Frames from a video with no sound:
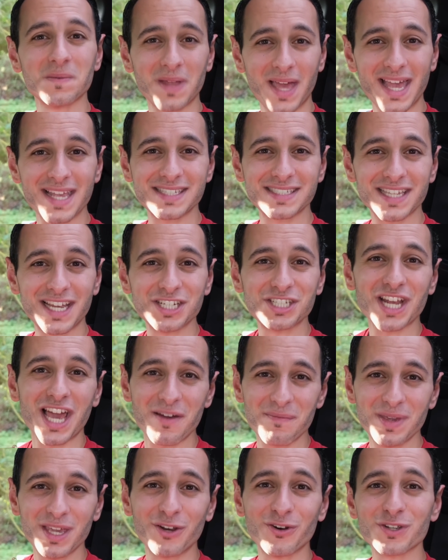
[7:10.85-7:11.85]
As such,
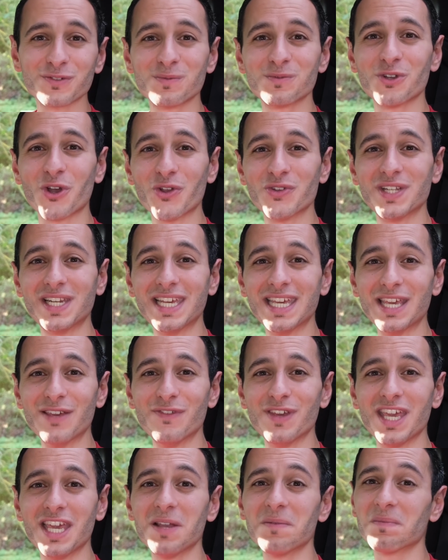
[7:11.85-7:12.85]
I've been Chris from
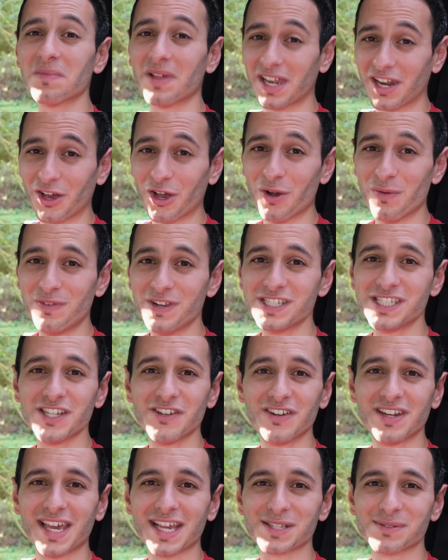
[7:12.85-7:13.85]
TotallyEV, and I'll hopefully see you
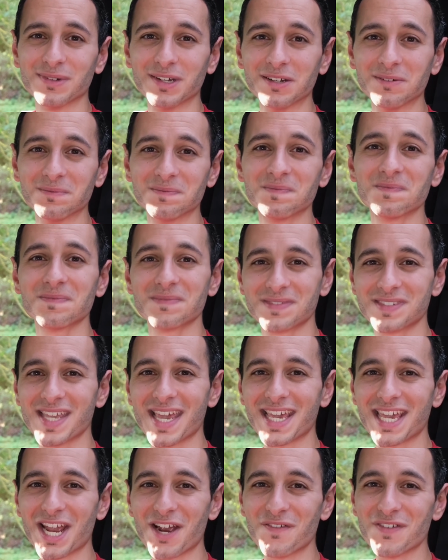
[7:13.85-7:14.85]
in the next one.
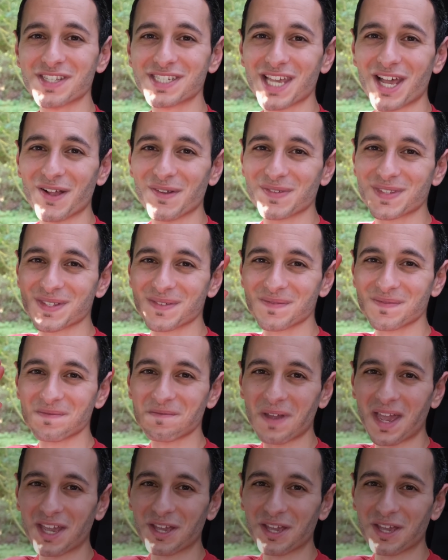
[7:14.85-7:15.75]
Take care of yourselves, and